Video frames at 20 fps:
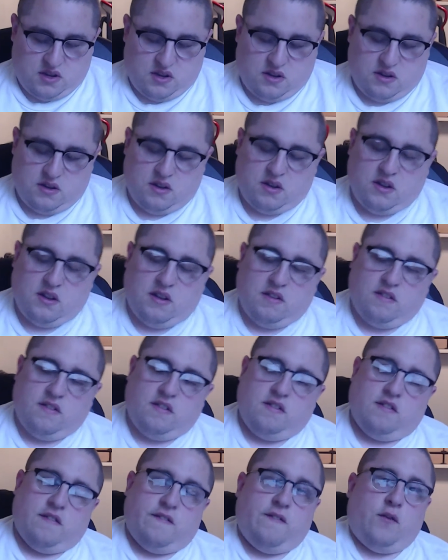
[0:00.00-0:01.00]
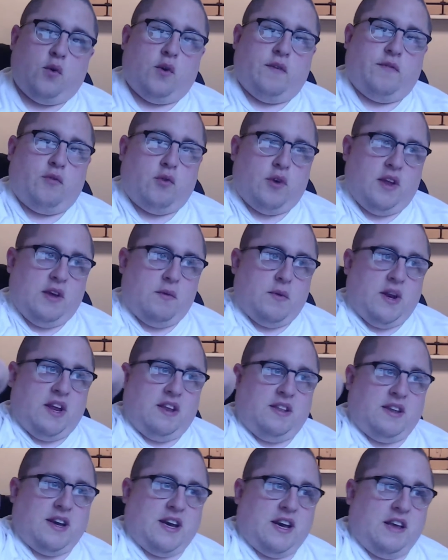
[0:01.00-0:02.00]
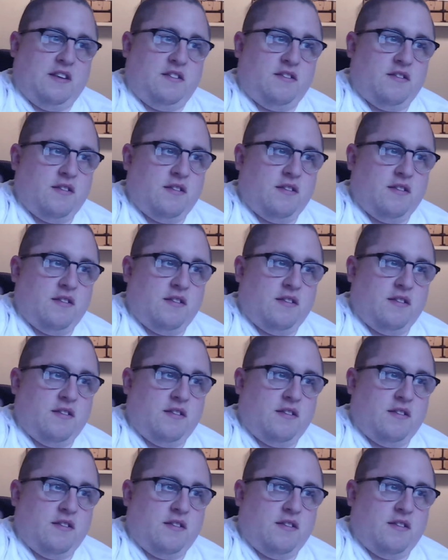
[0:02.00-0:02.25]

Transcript: This is a 4/4 that when it dies